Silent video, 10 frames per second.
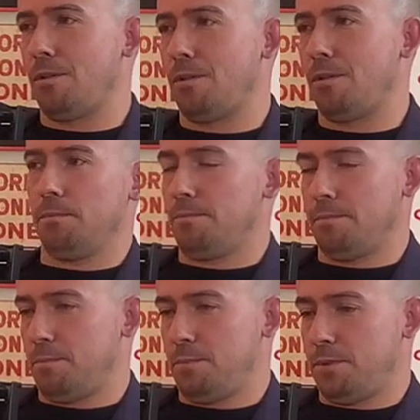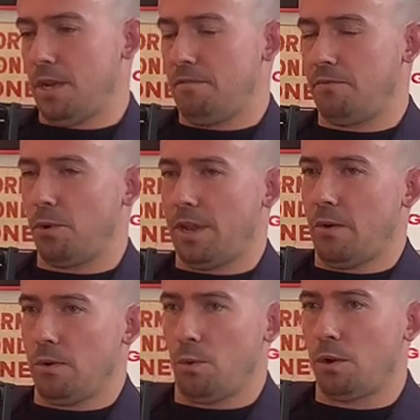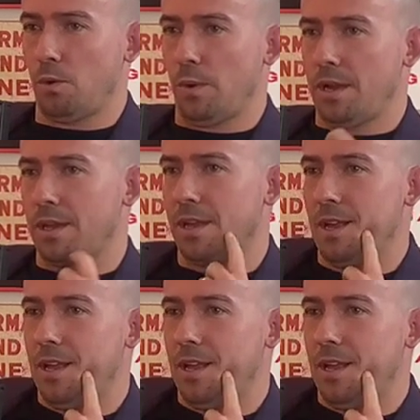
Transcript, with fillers: their, say, 40-hour work week,